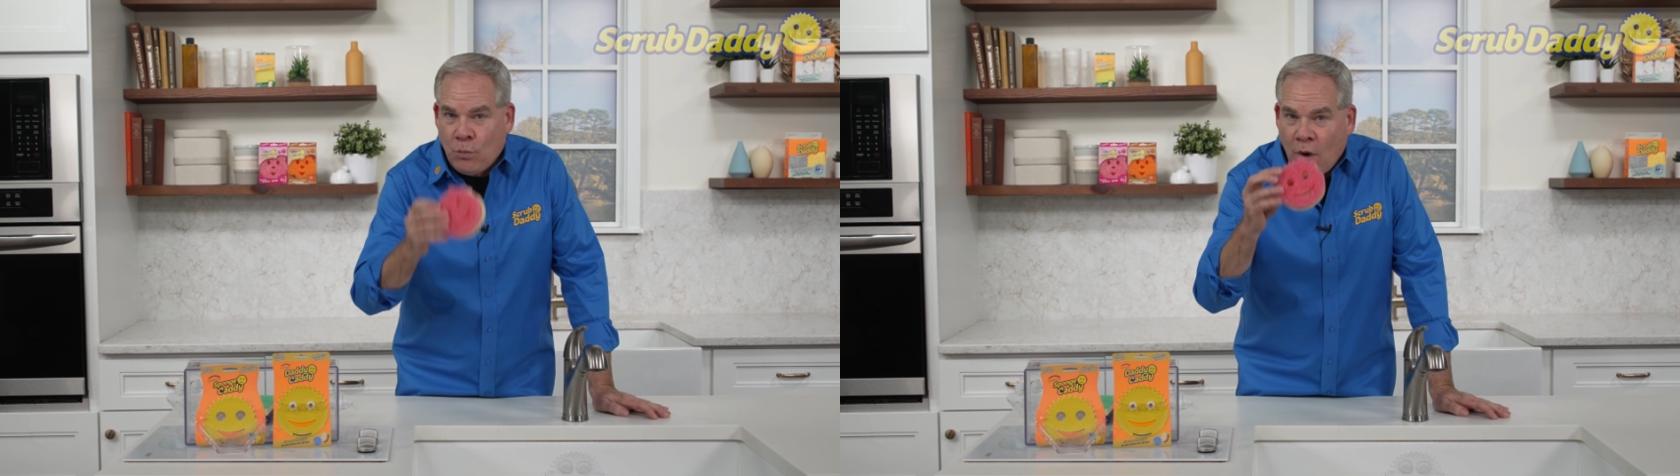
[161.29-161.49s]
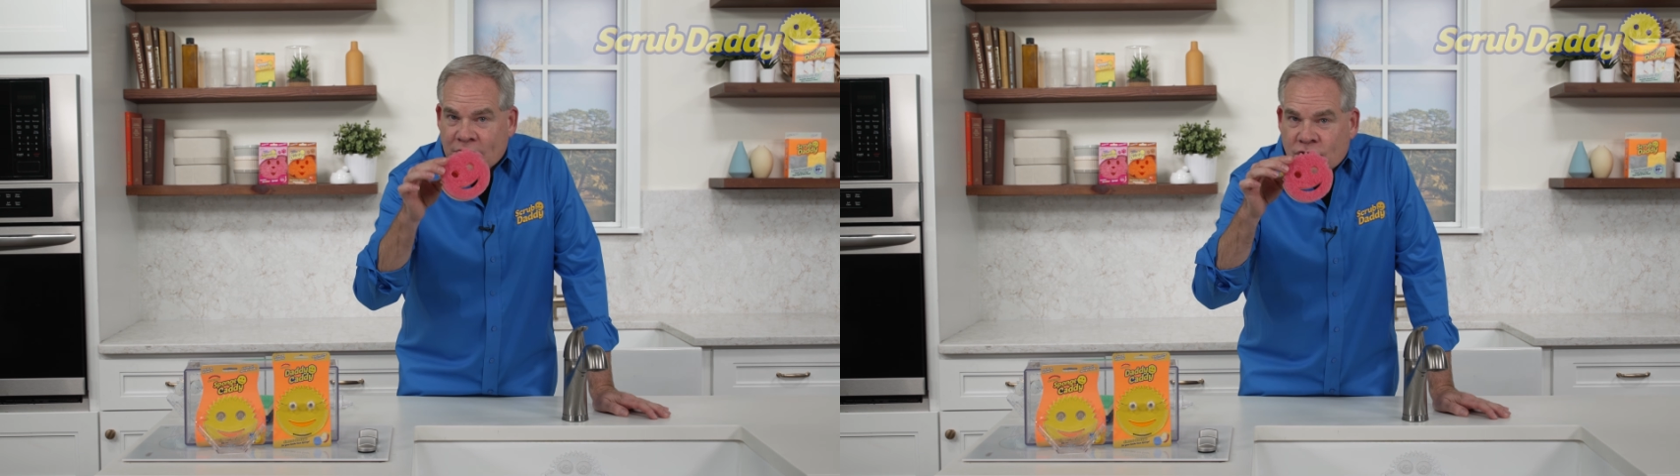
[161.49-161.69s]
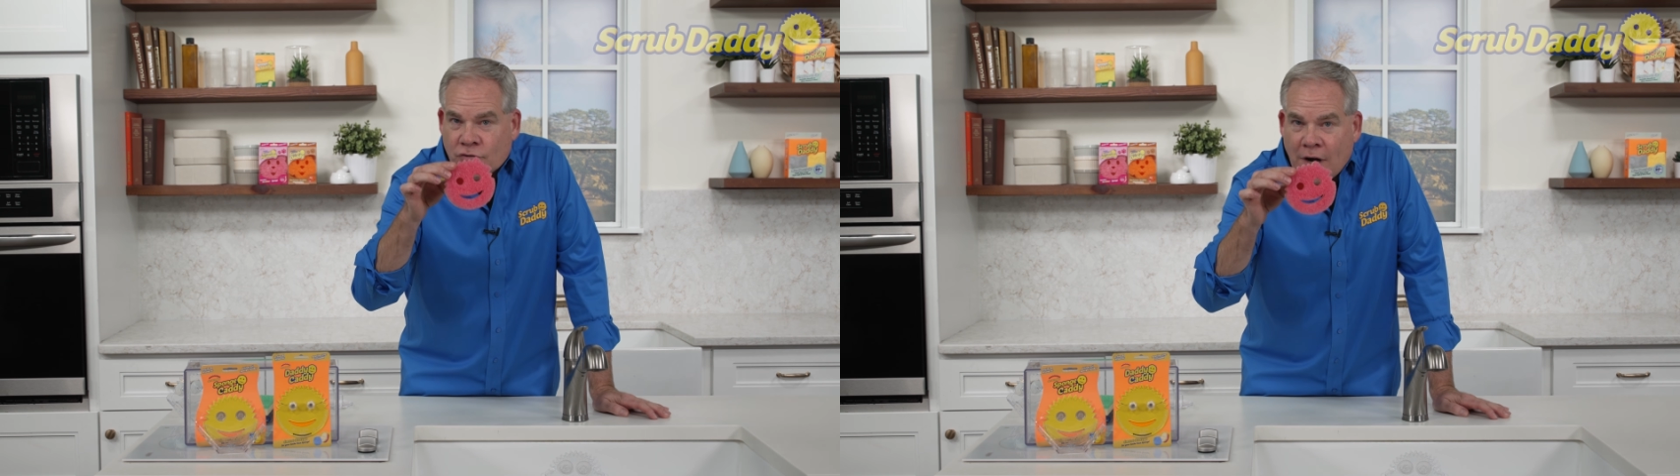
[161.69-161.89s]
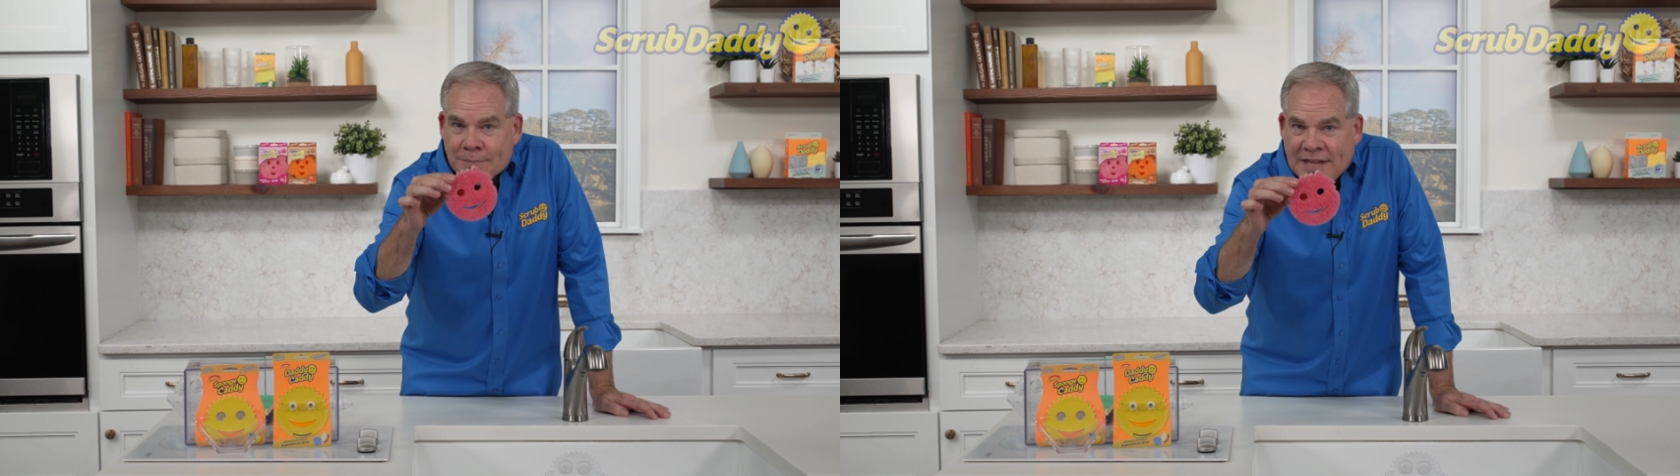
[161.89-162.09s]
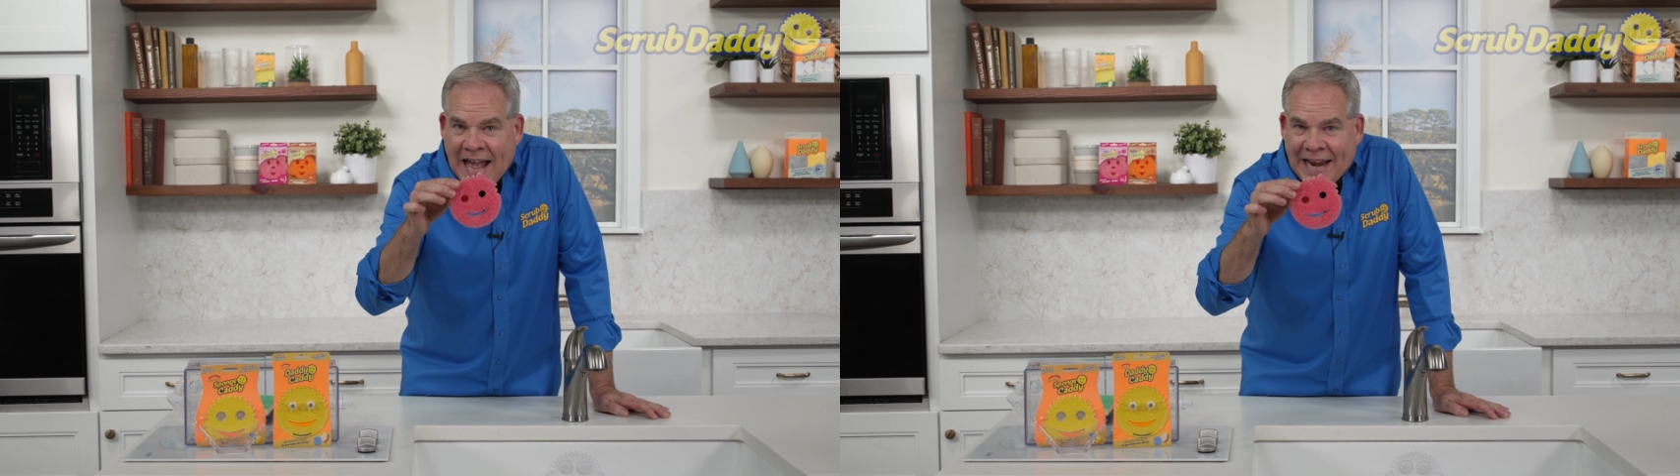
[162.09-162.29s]
one Scrub
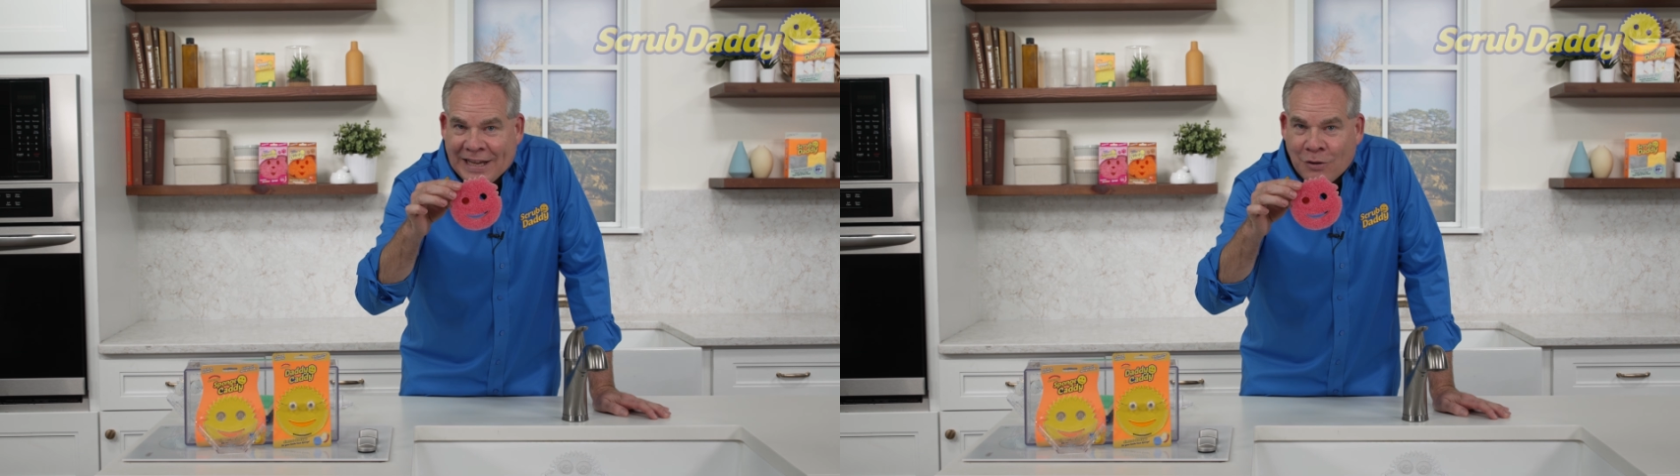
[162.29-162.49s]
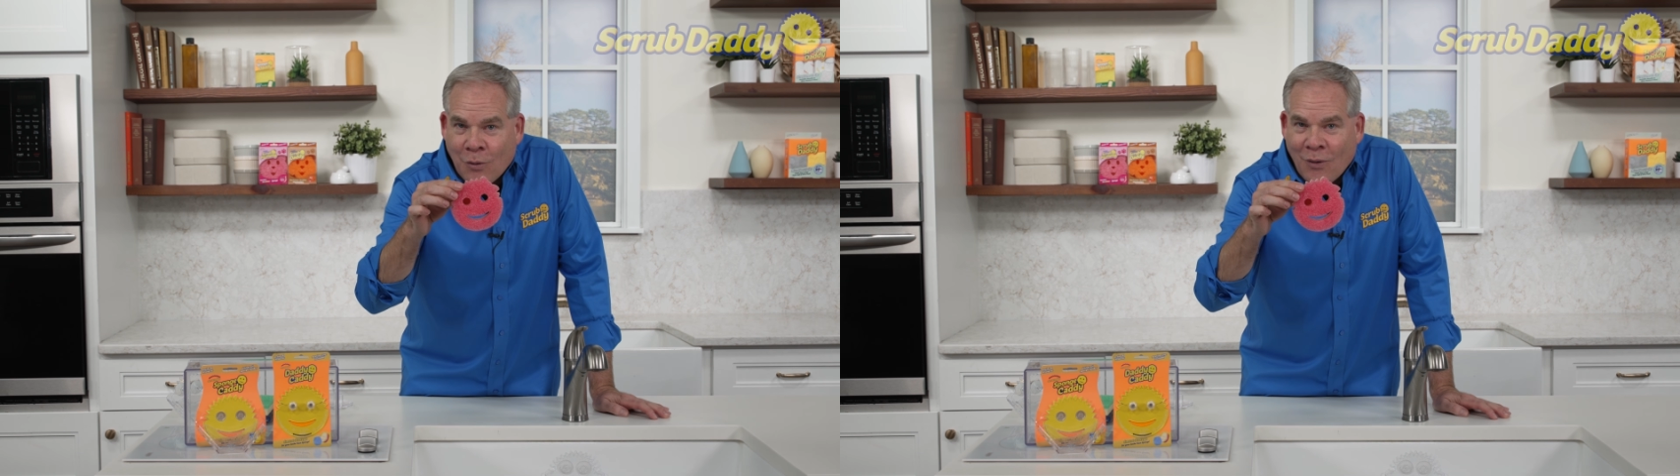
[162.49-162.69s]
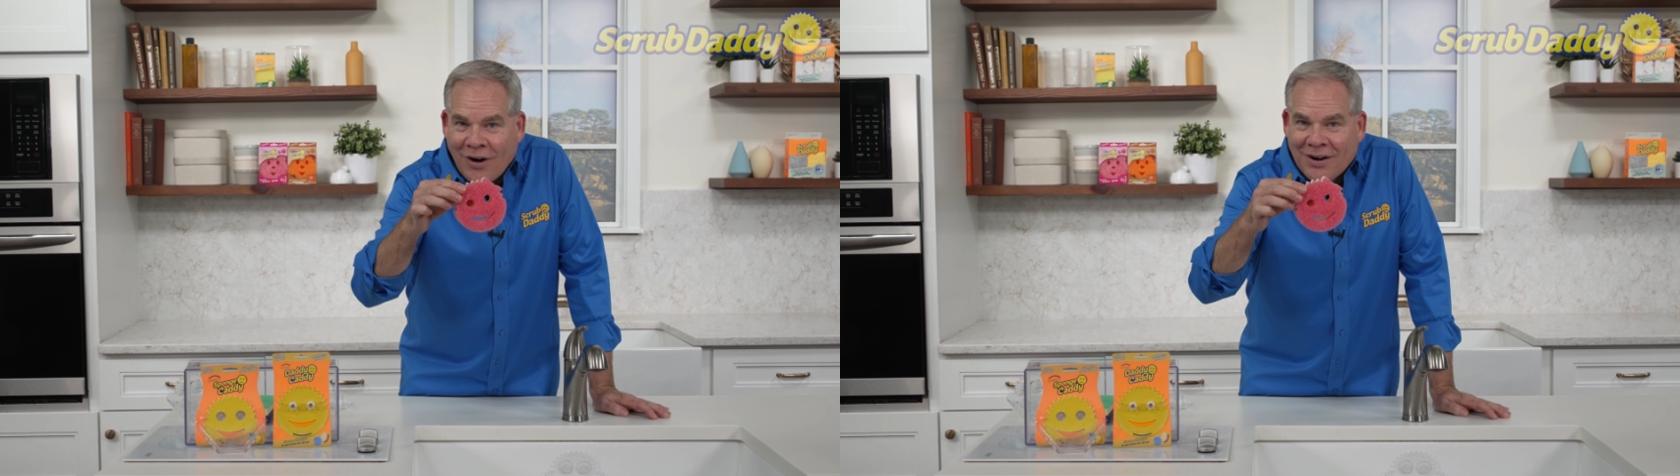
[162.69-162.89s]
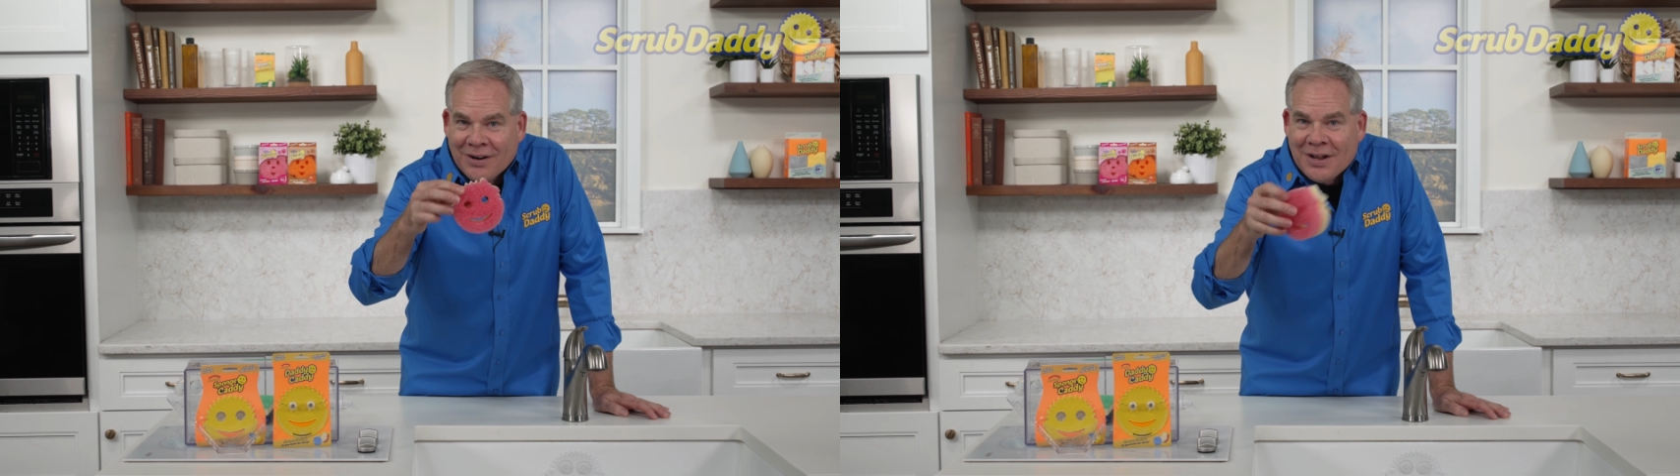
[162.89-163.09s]
Daddy or